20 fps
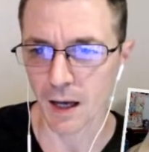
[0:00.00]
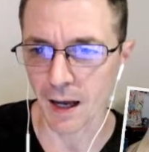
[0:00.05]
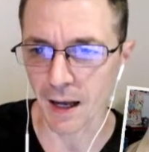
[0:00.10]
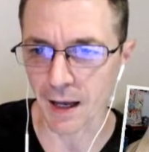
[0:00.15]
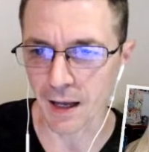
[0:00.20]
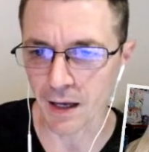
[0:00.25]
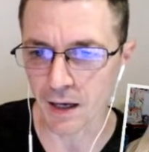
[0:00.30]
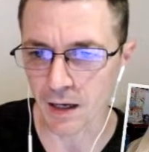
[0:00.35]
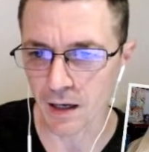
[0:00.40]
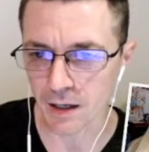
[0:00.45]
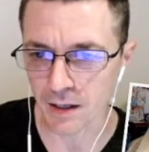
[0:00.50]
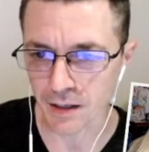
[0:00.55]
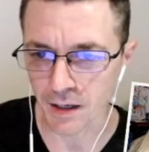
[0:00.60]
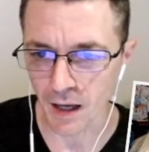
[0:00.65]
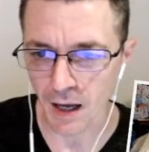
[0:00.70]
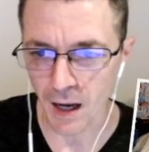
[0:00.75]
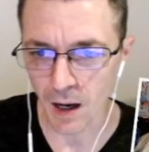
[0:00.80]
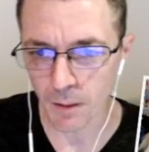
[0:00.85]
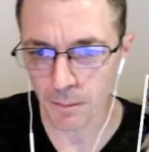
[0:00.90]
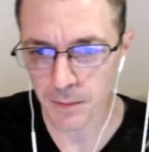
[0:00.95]
And
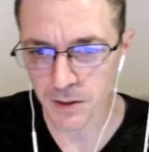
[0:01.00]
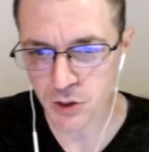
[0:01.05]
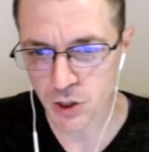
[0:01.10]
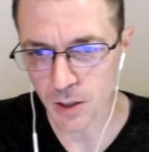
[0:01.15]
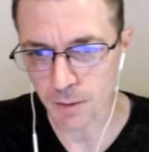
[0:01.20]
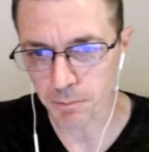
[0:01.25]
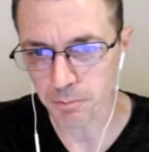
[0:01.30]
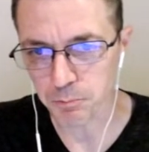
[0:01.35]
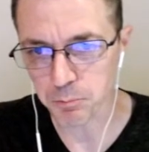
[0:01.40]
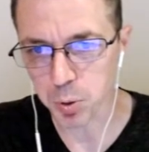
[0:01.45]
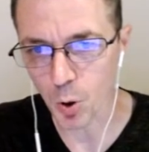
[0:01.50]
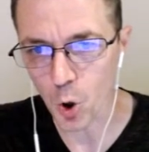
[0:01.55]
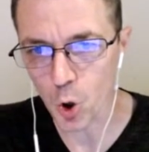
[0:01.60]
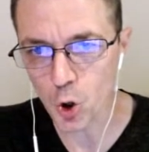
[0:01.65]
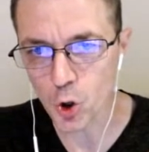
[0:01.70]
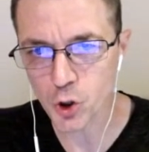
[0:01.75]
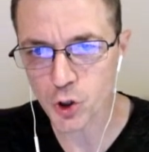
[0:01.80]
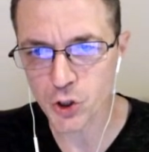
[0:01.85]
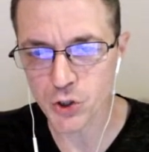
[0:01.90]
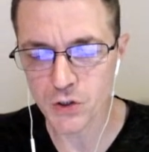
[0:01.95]
how much he
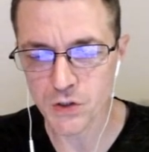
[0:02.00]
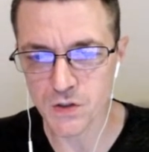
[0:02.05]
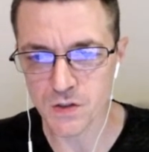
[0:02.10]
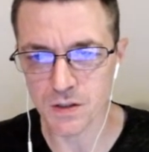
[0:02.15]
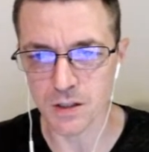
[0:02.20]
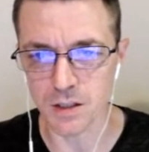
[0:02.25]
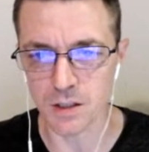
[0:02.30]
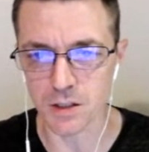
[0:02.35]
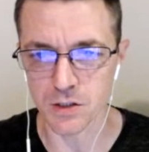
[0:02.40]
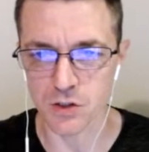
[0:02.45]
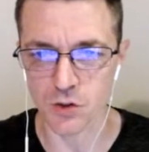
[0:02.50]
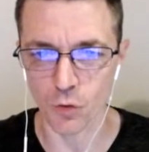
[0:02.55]
pushes these